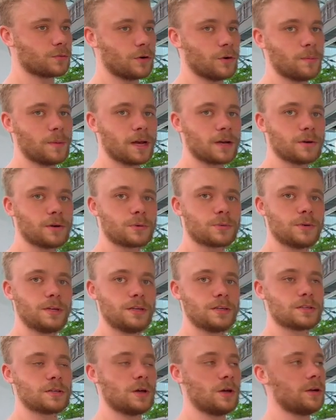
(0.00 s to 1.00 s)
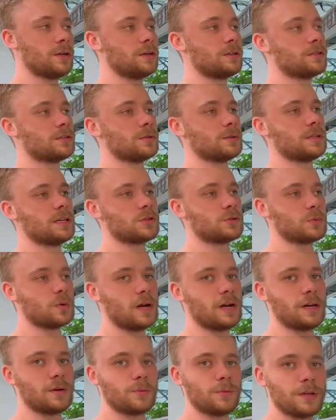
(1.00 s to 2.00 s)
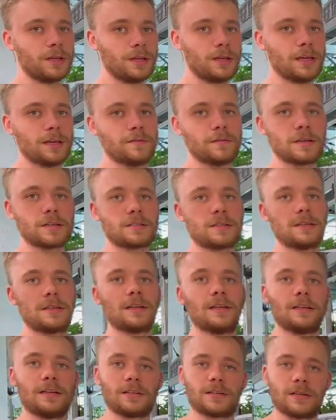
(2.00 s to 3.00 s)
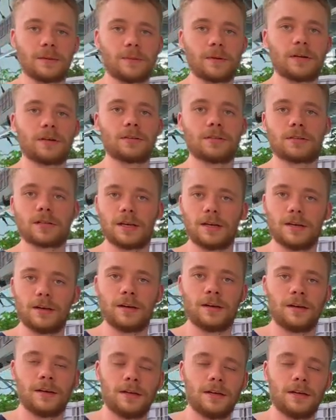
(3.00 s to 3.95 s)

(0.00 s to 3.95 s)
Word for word: grow microgreens on it. So that's why we invested in a shipping container